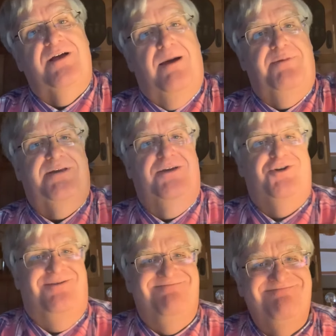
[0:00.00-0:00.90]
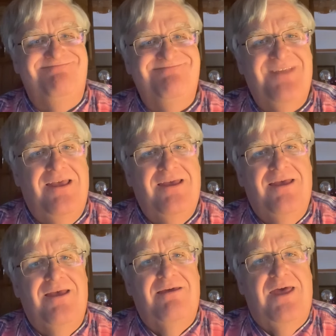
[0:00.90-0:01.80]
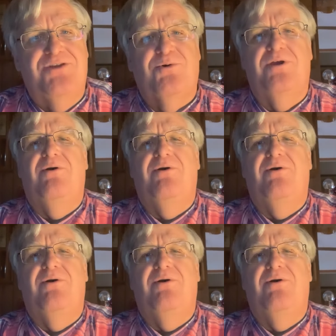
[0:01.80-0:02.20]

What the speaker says: competition. That's where you